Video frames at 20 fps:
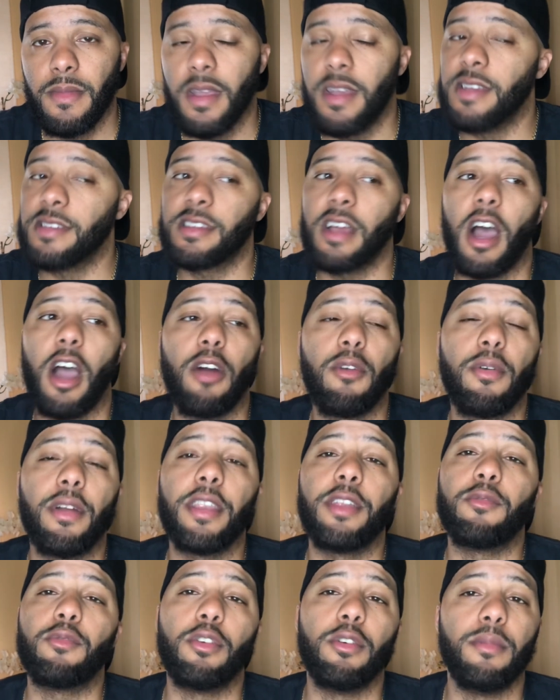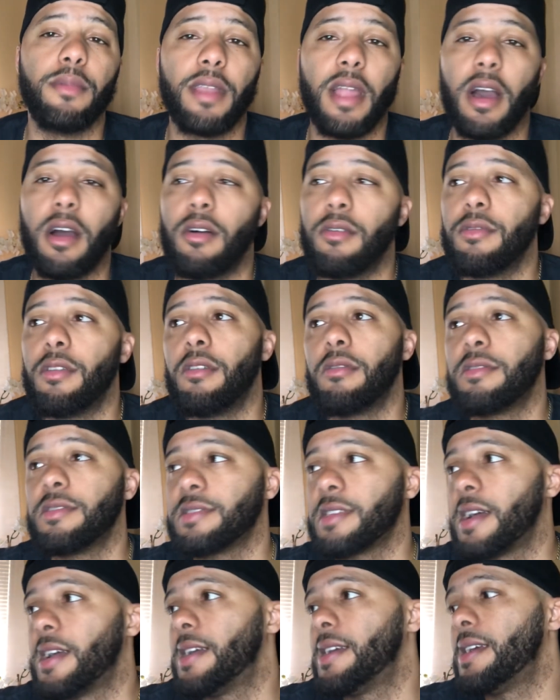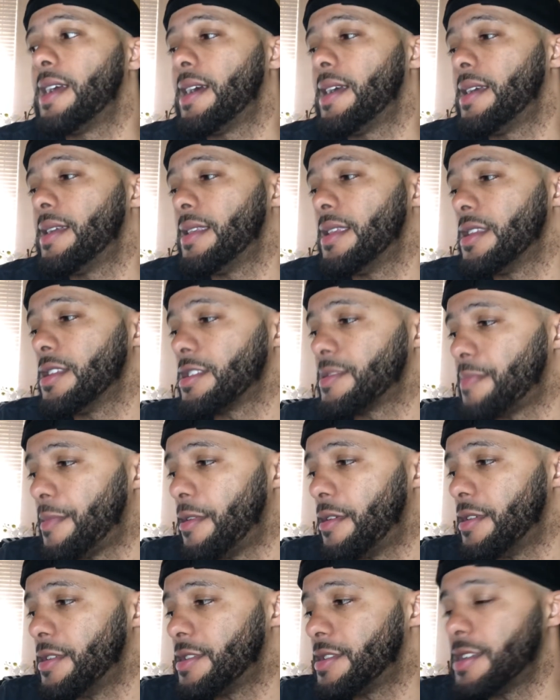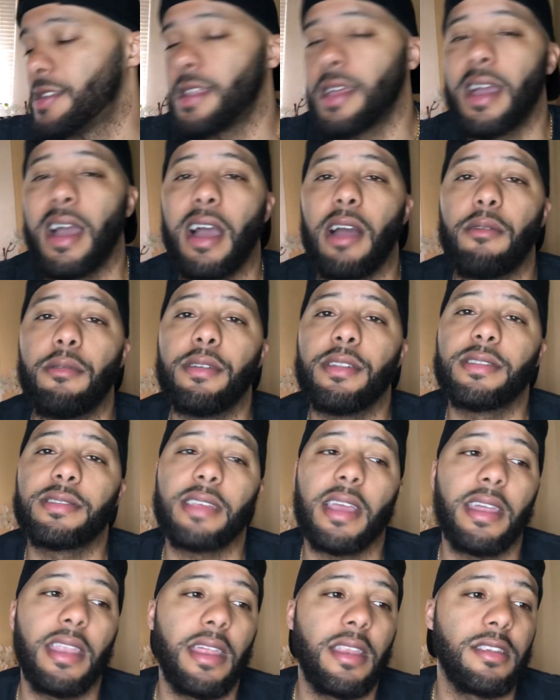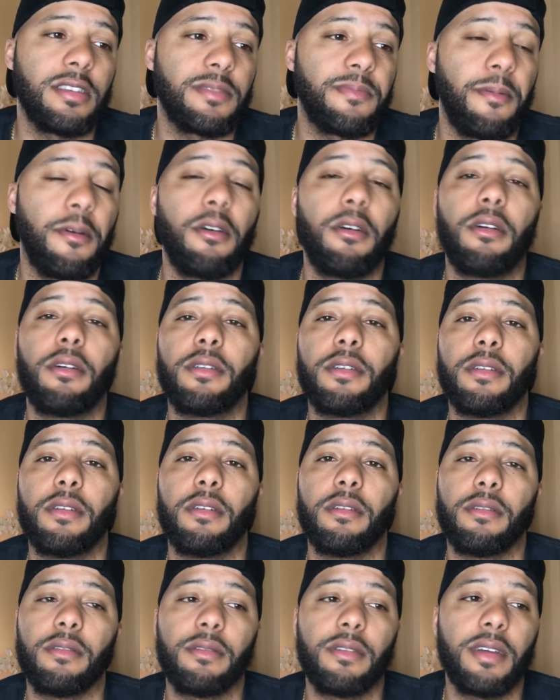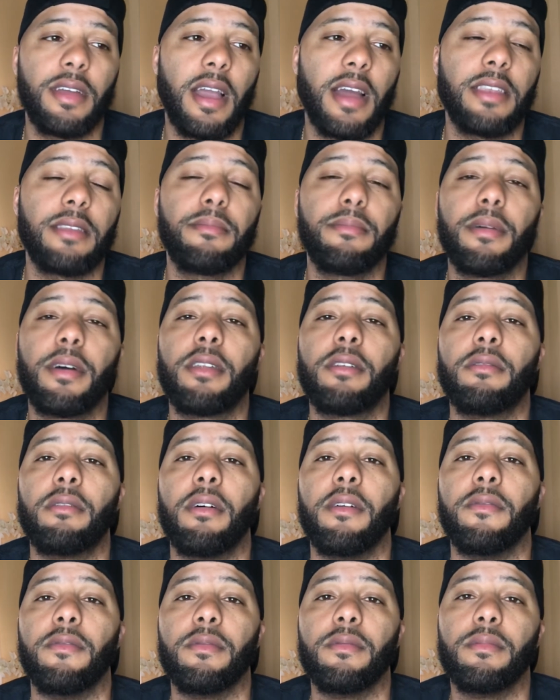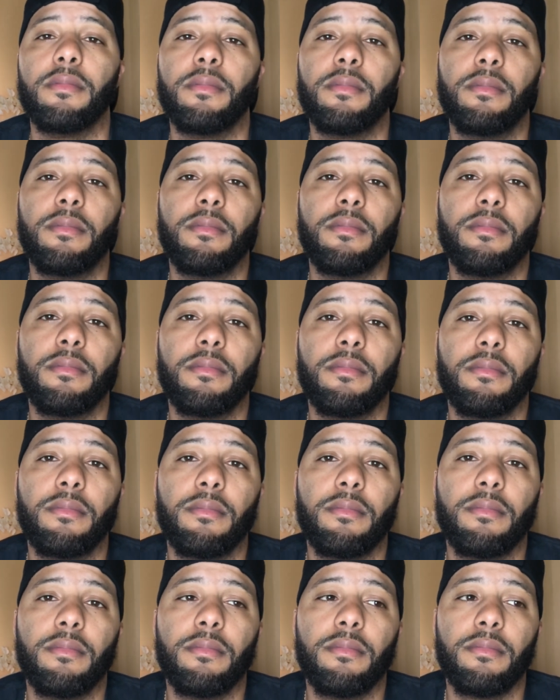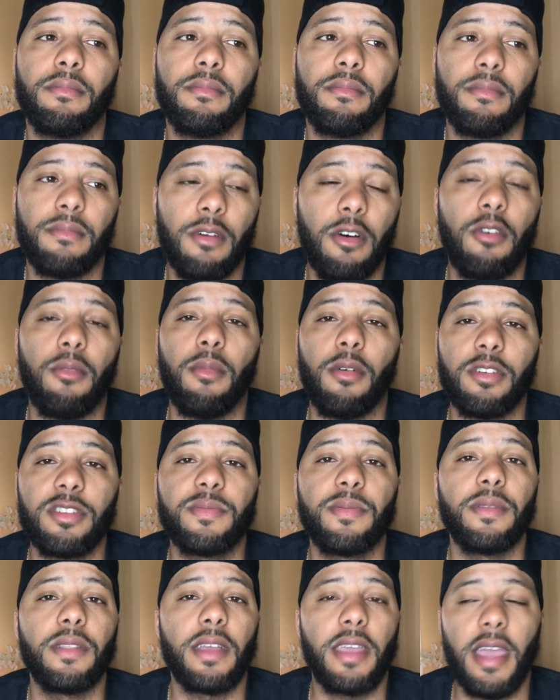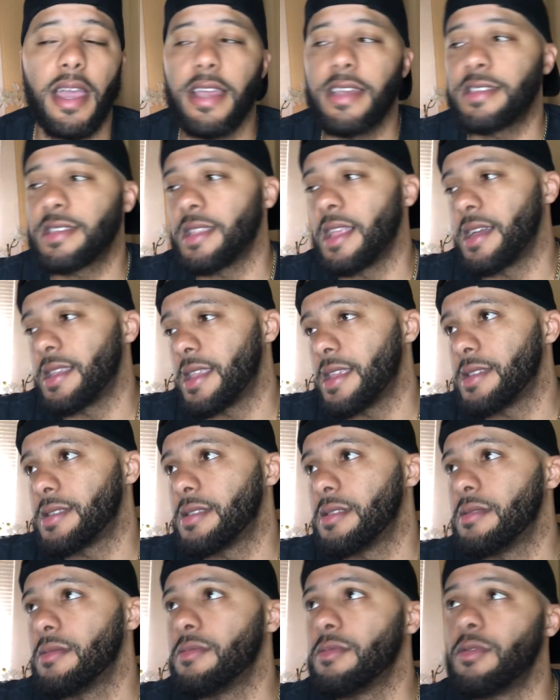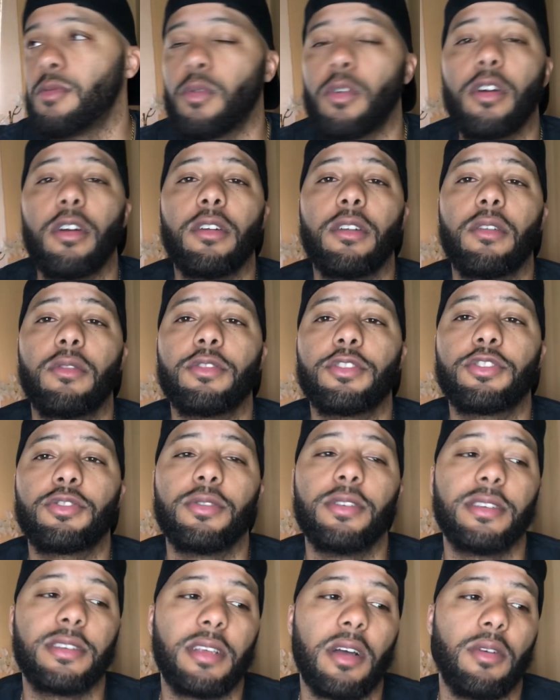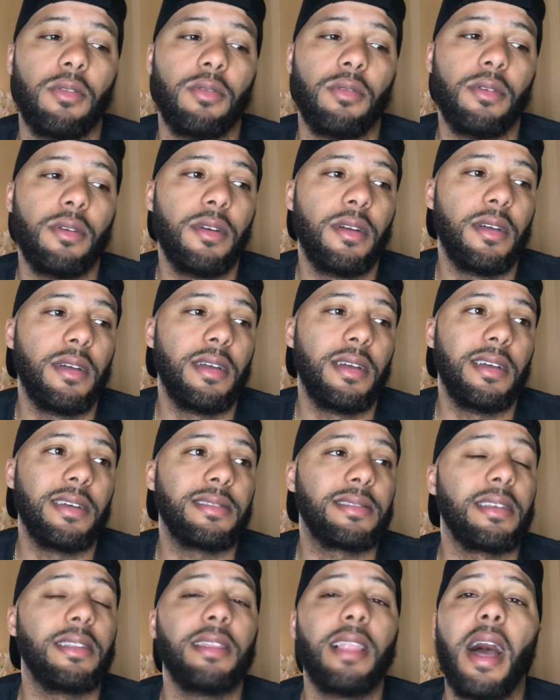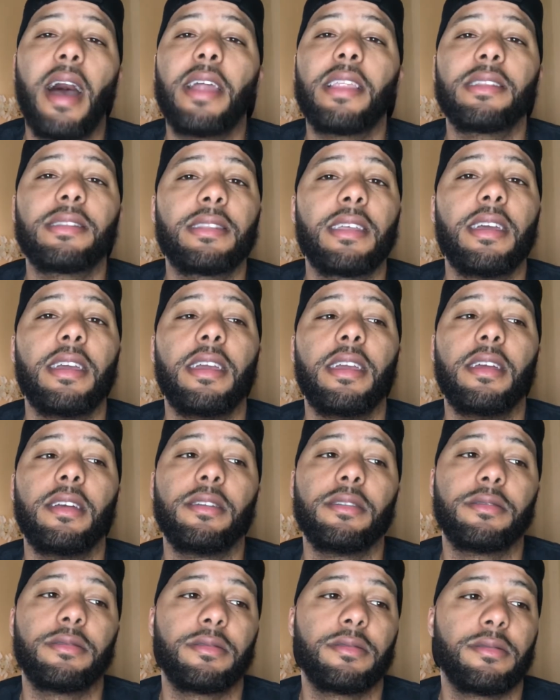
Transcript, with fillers: It's already rumored. I don't know because I ain't I ain't in the sparring and shit. They already say they done sparred and Errol got the better of him on multiple occasions. Like that's the, the word on the street. So it's a lot of things